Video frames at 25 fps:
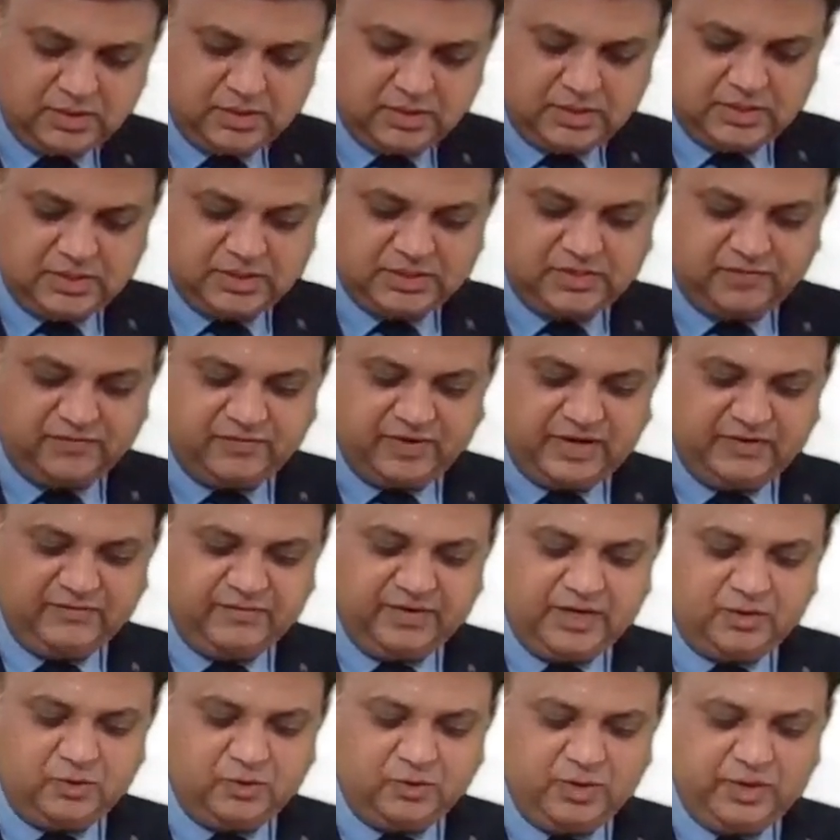So why we
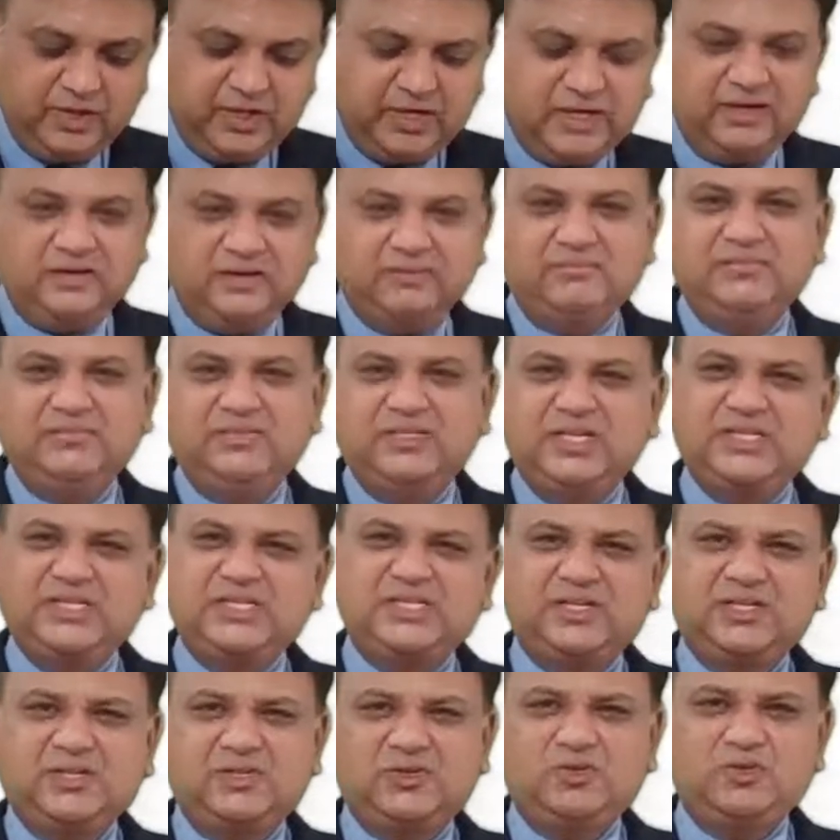are doing it?
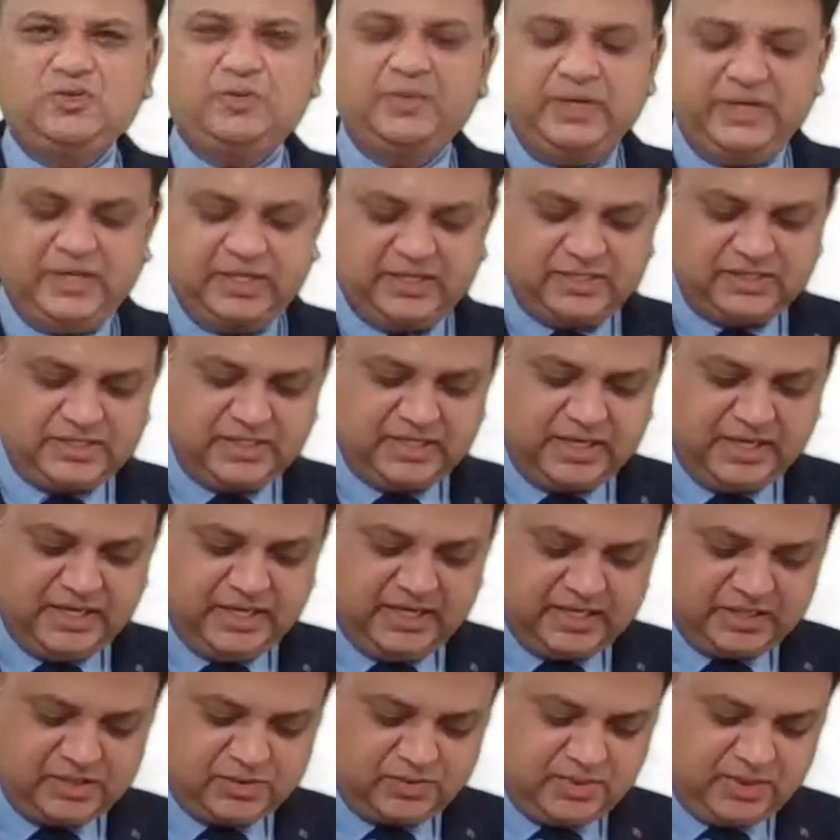Just 2 minutes. I'll
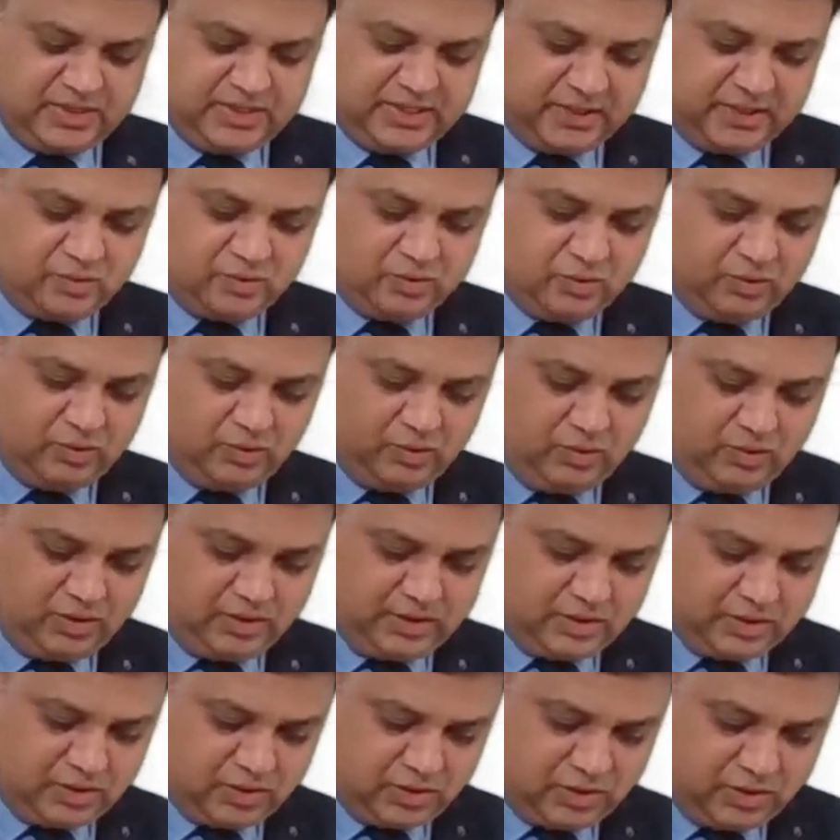explain that to you
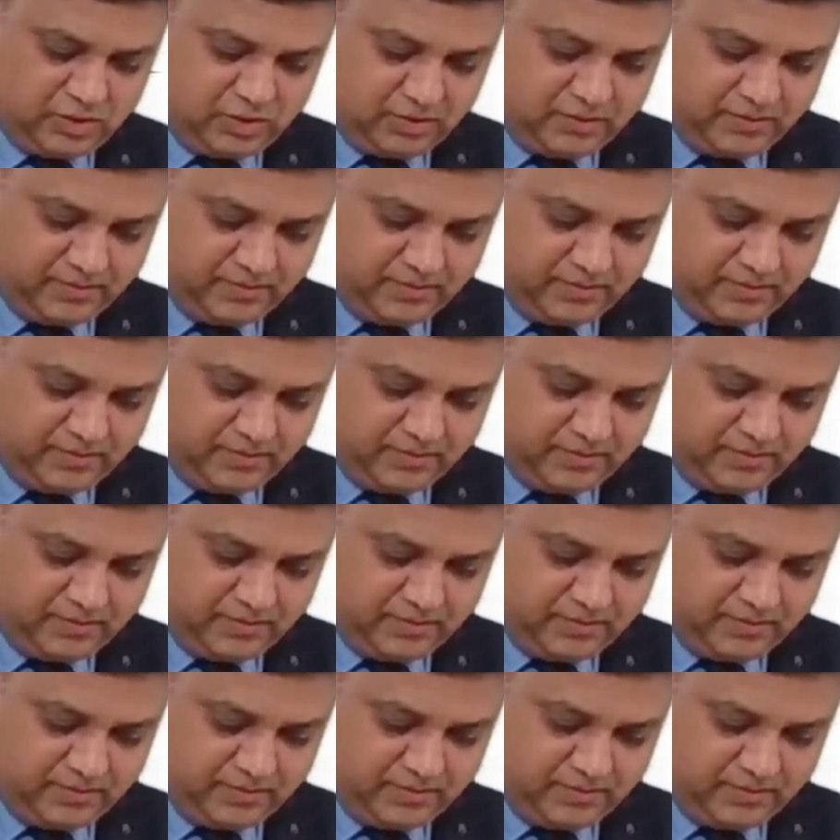later on.